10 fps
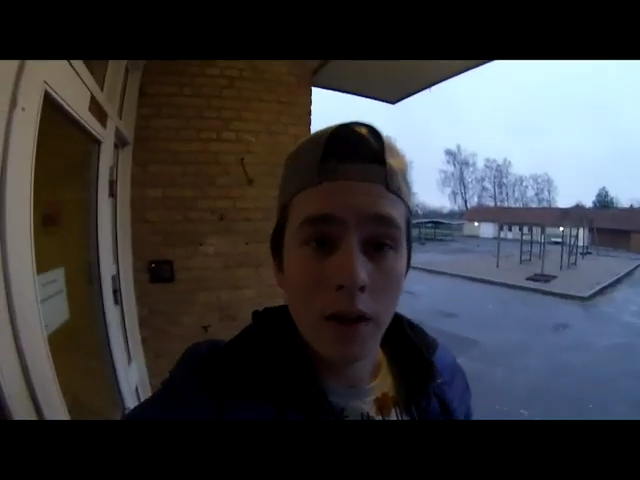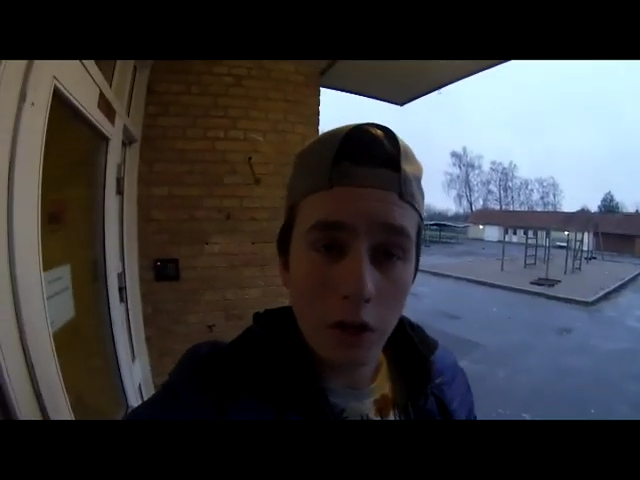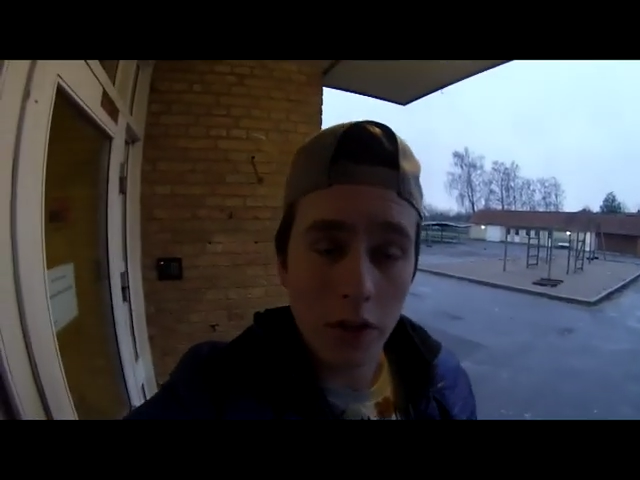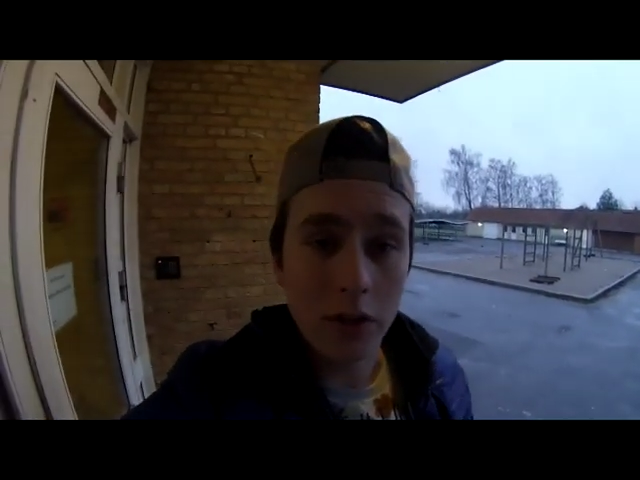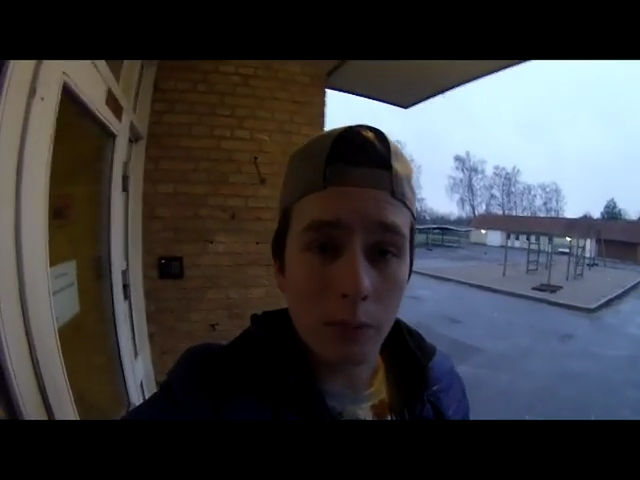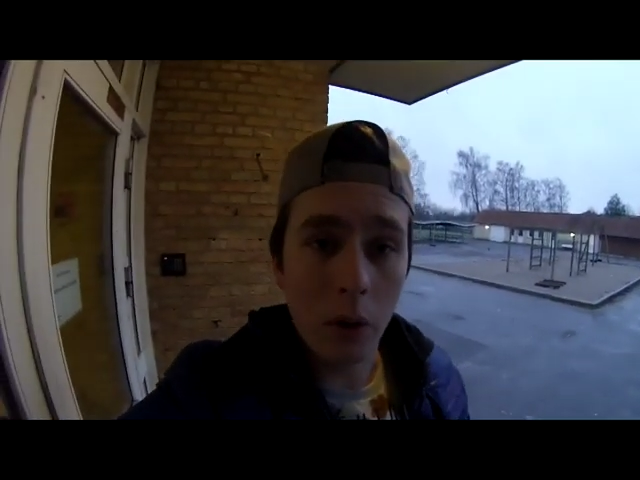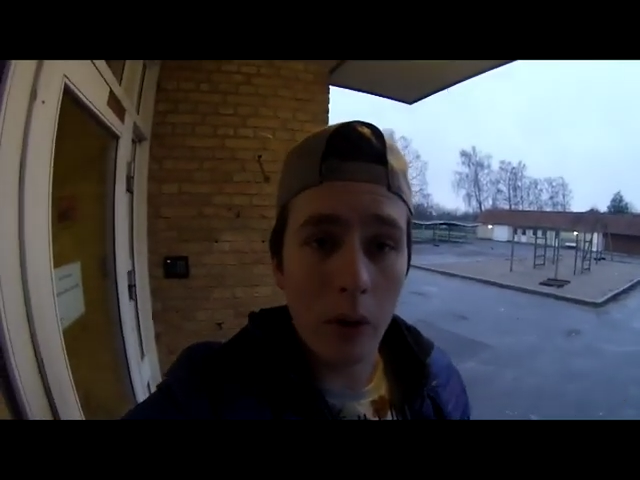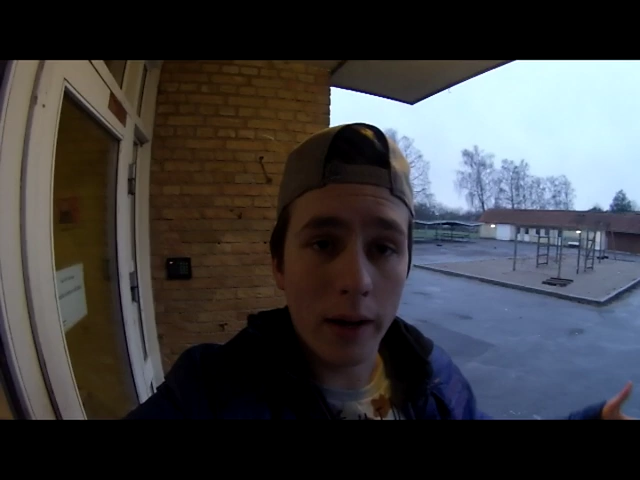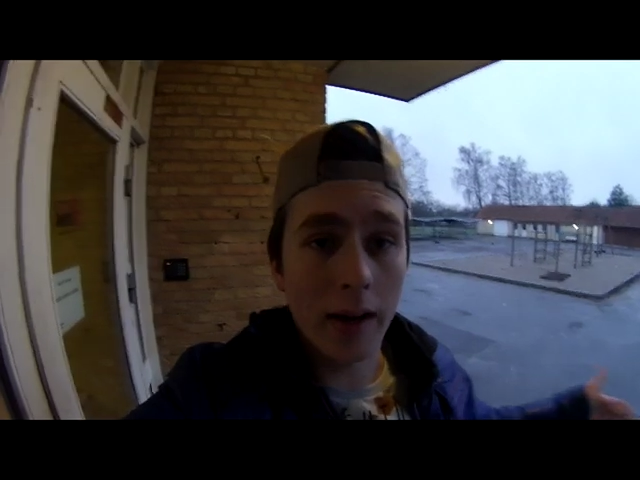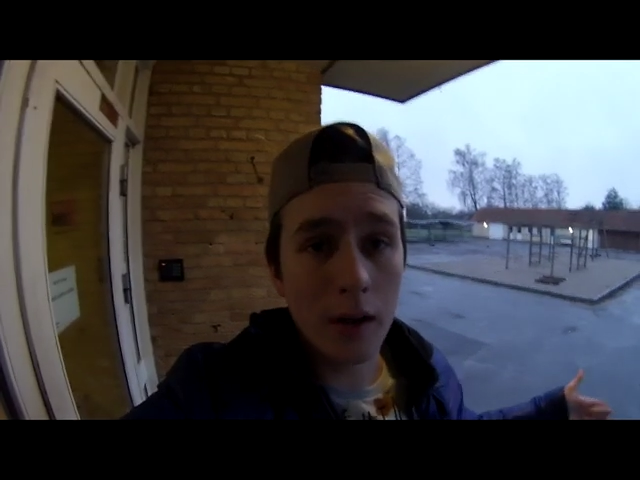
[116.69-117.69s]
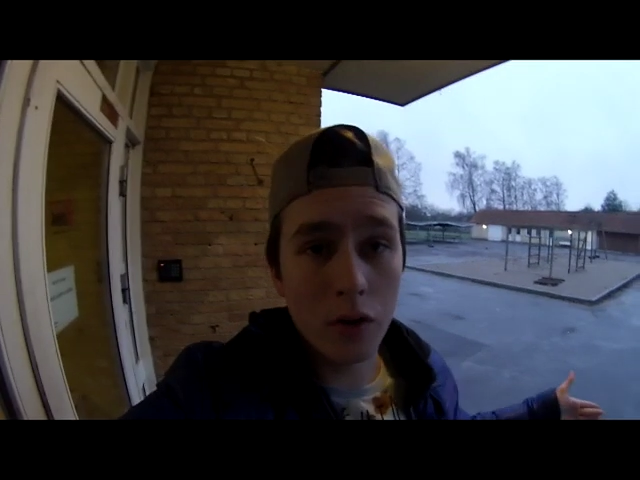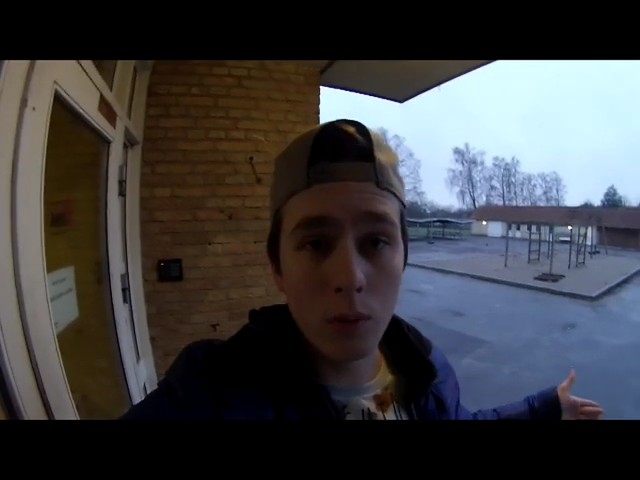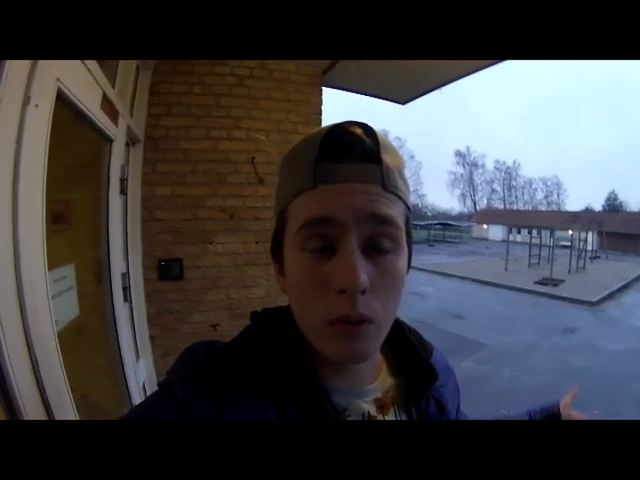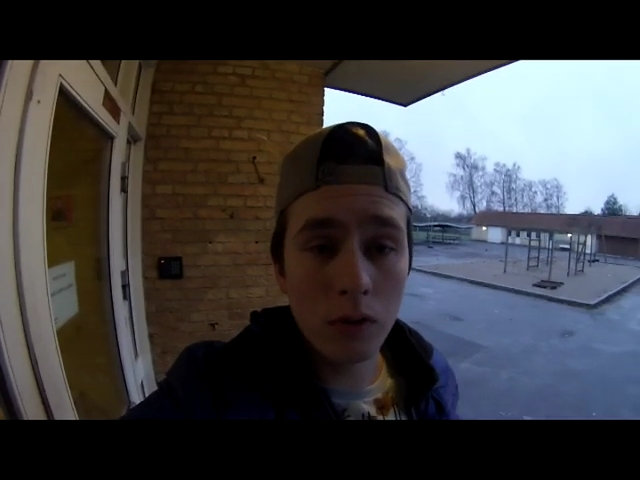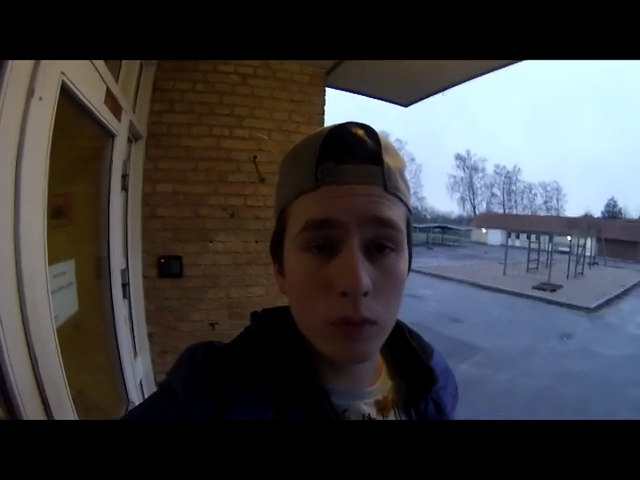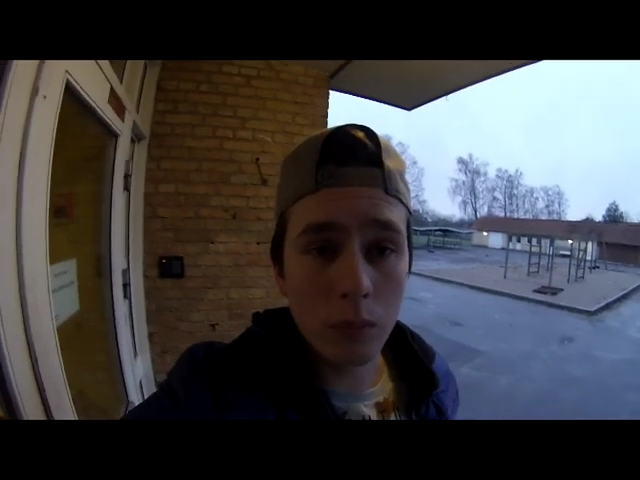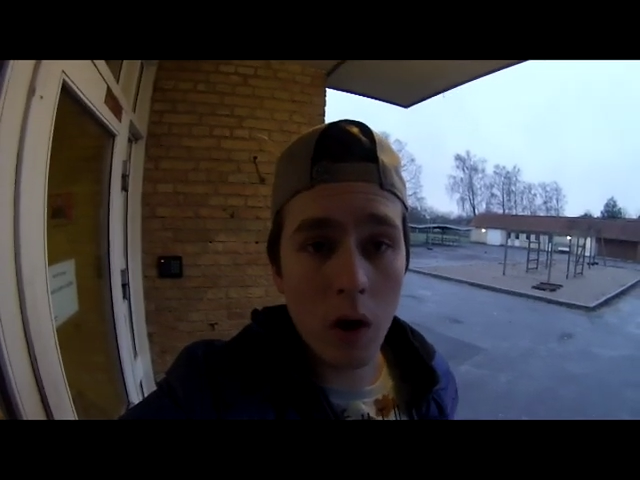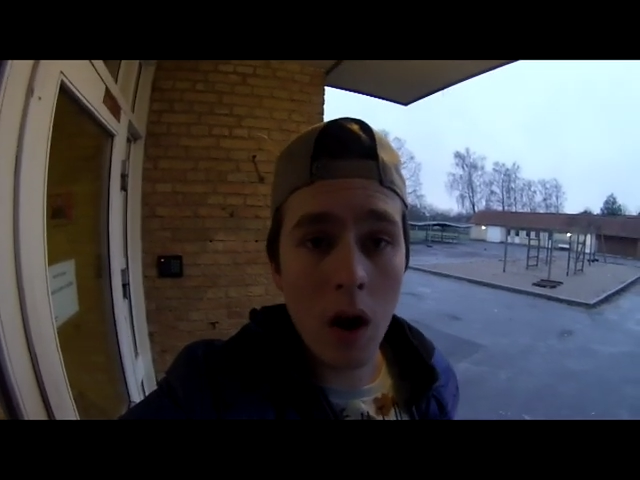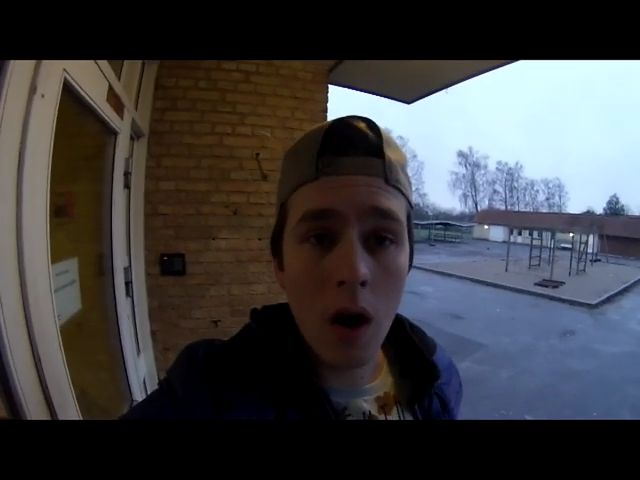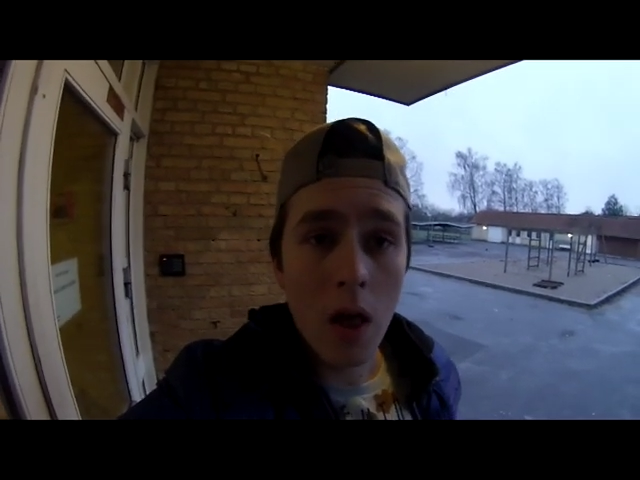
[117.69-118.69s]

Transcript: touch the ball and get it to move somewhere.